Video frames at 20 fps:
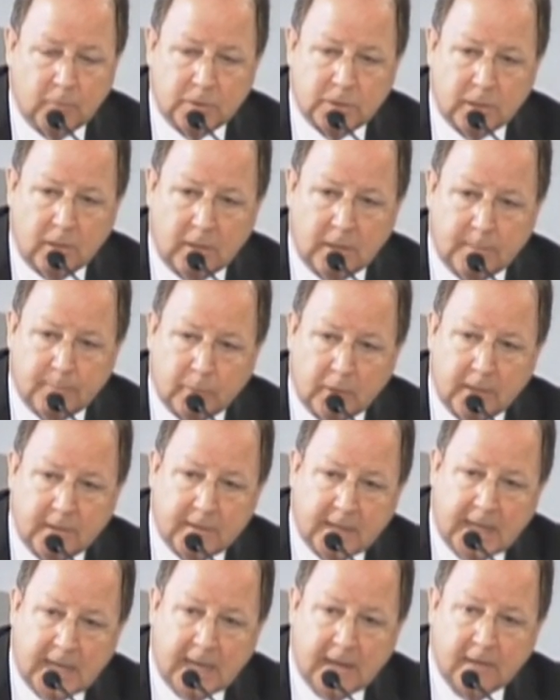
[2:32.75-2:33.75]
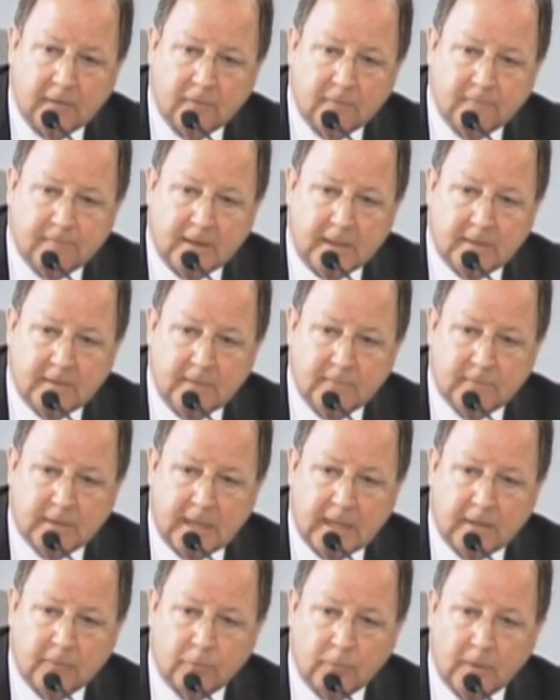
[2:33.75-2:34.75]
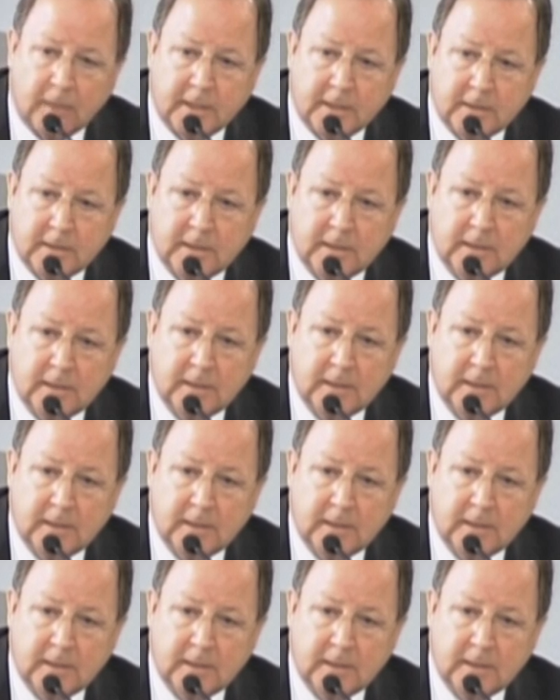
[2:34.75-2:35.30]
which already pay the highest effective tax rate